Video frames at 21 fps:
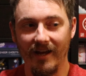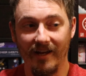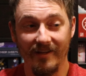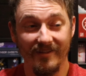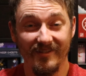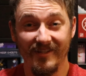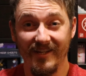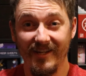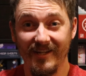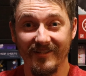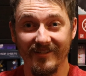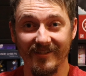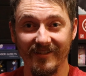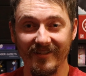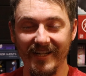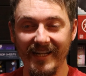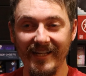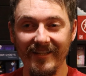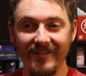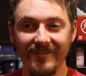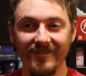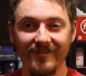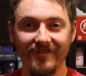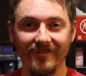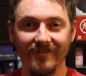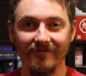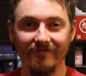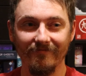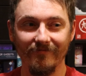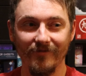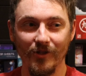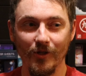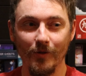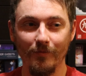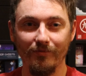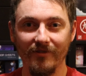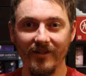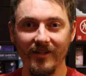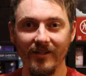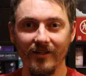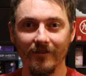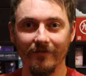I'd say it's an instant
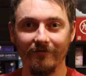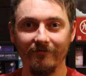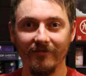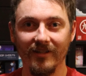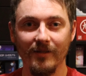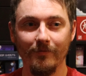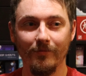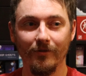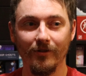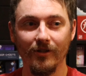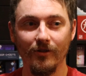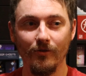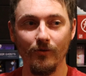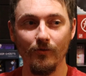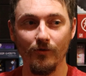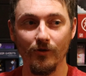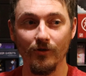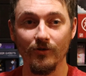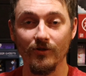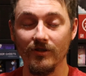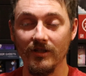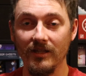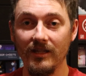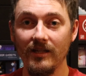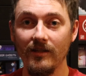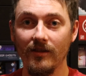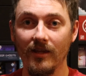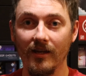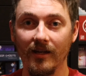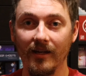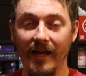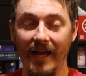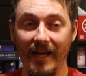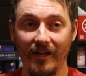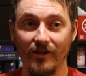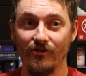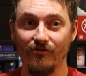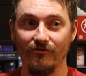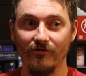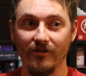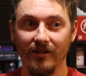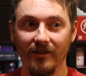no-brainer for anybody who does need that
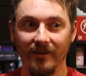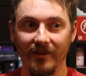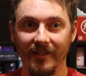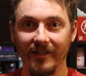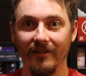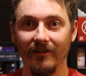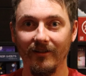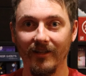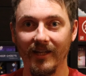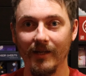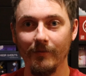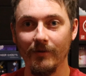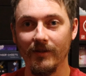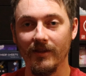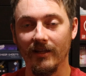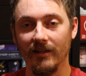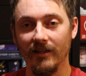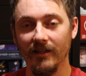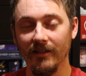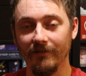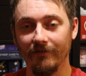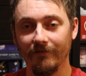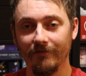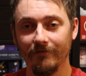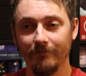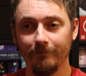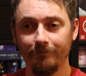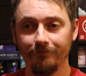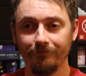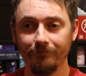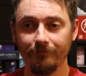extra little game in their life.